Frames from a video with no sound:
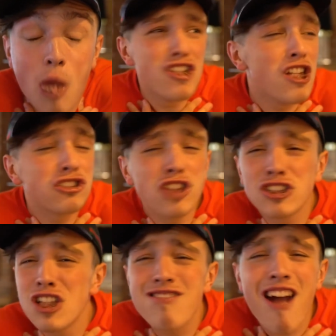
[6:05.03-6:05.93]
This
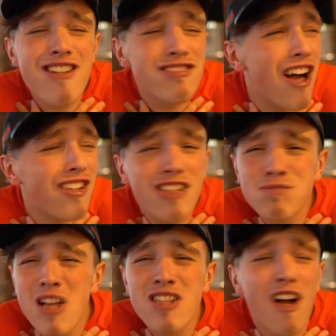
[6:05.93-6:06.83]
doesn't taste like
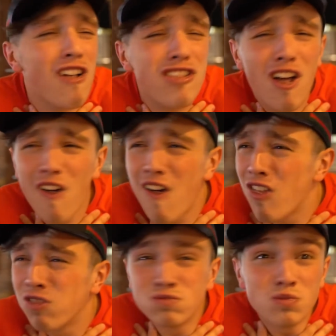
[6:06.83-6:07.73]
it's been cooked
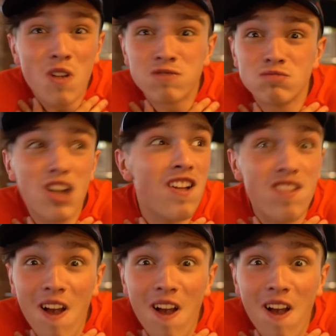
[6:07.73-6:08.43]
all. It